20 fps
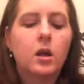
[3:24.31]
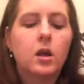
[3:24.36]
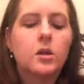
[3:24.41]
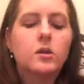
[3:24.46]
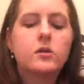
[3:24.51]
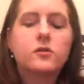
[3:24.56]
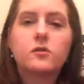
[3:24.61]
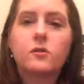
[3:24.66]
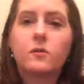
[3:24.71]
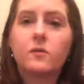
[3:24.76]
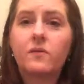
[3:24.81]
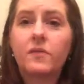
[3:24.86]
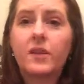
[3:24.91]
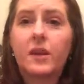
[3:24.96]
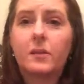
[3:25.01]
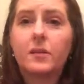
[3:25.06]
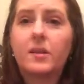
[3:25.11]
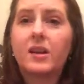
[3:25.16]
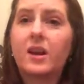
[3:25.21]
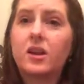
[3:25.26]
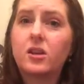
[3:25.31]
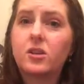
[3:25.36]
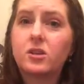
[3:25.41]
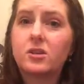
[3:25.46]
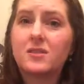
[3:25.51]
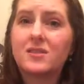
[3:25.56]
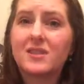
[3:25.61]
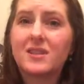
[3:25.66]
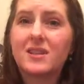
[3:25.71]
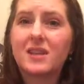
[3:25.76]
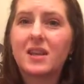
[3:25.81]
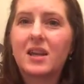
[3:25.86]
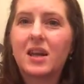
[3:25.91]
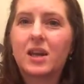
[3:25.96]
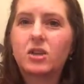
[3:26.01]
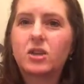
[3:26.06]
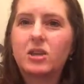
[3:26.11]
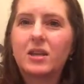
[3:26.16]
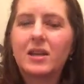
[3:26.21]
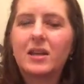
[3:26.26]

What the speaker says: some foundations that can actually